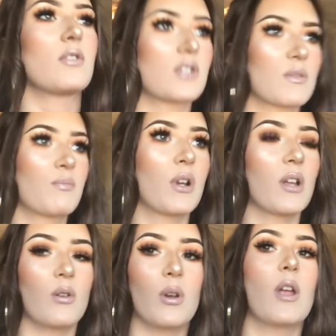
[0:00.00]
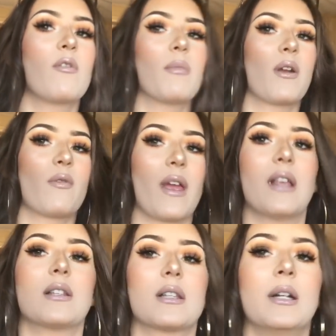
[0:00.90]
sprinkle all over my
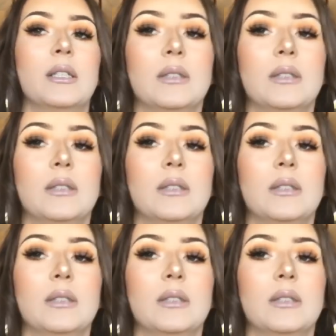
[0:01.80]
face.